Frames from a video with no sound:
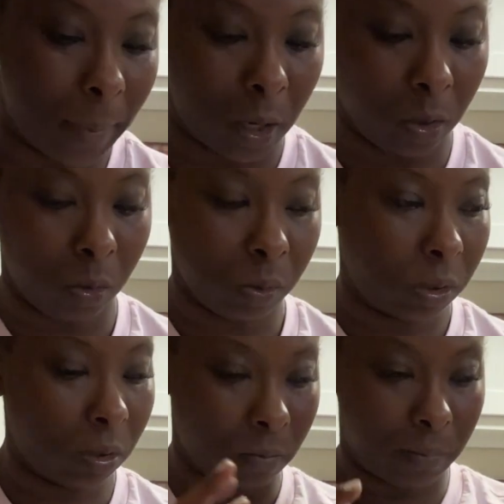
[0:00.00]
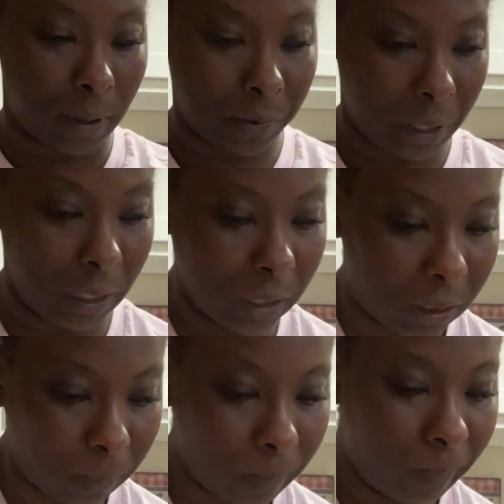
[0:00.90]
bows barrettes
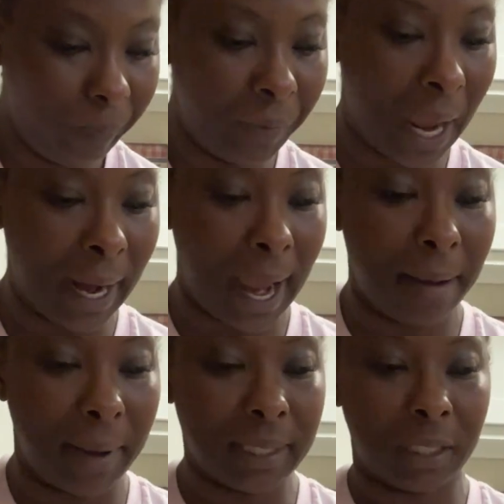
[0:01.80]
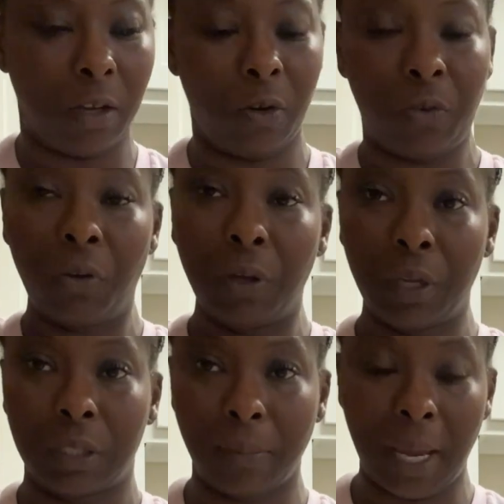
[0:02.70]
i got myself
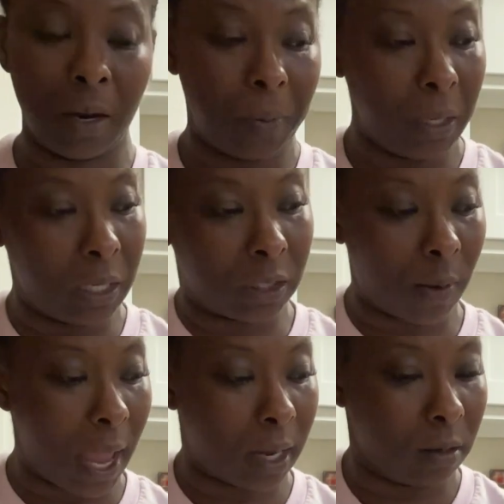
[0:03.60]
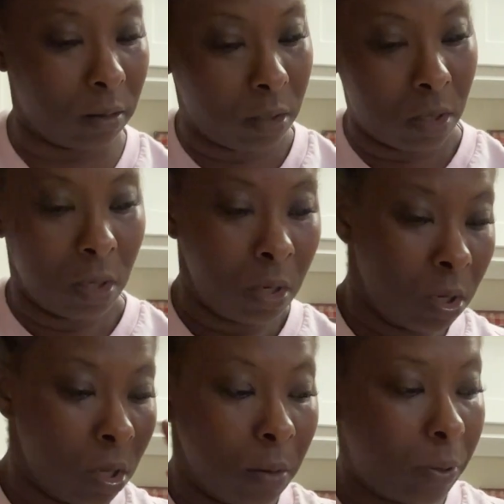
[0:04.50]
some hair pins so i can
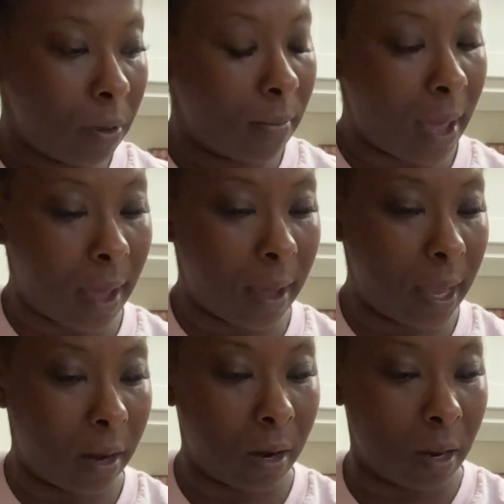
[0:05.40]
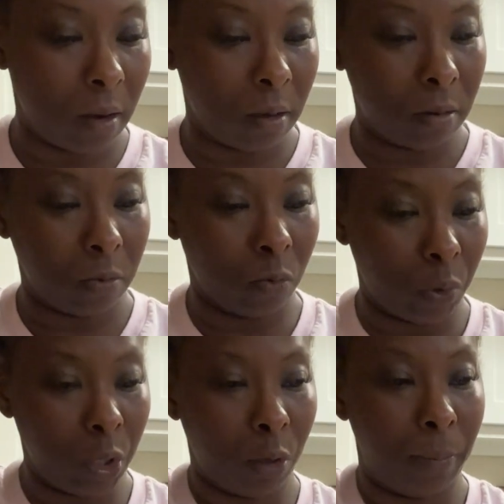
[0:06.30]
put my hair in a
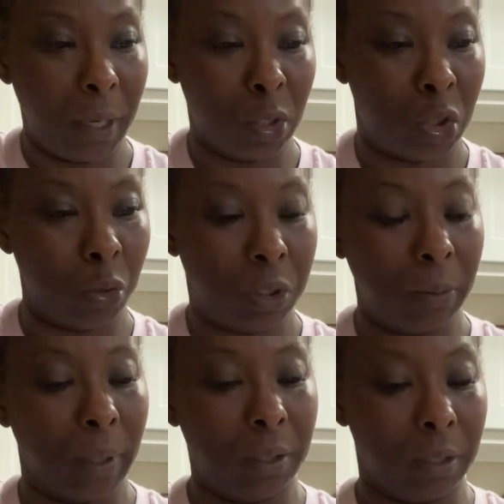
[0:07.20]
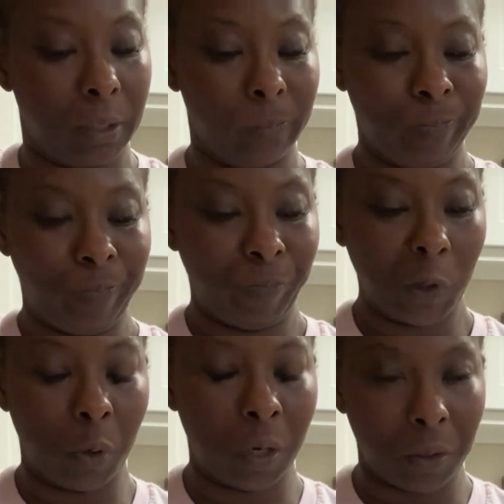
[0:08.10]
real big juicy bun
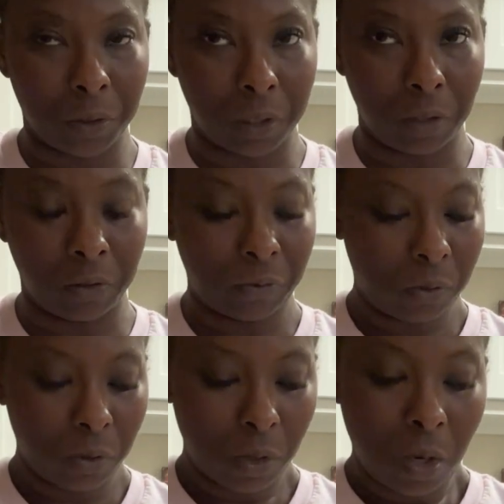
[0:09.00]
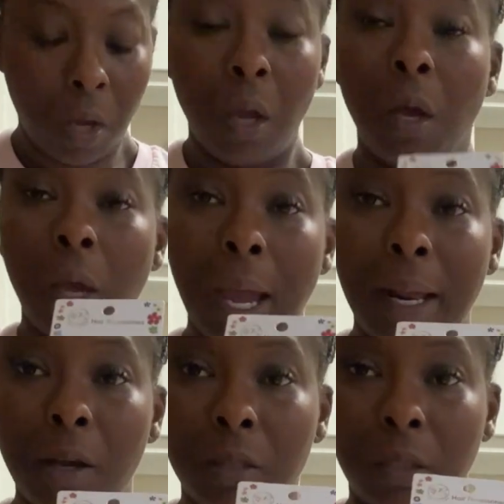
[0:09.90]
or other stuff i
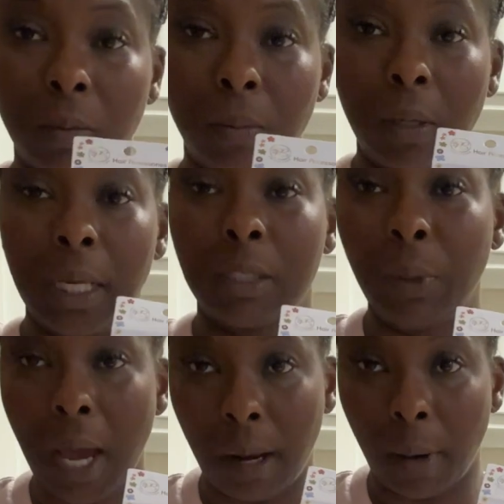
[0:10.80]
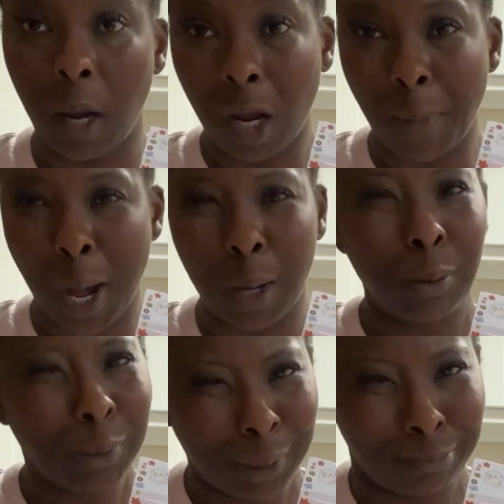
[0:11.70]
got her some as we call them cluck balls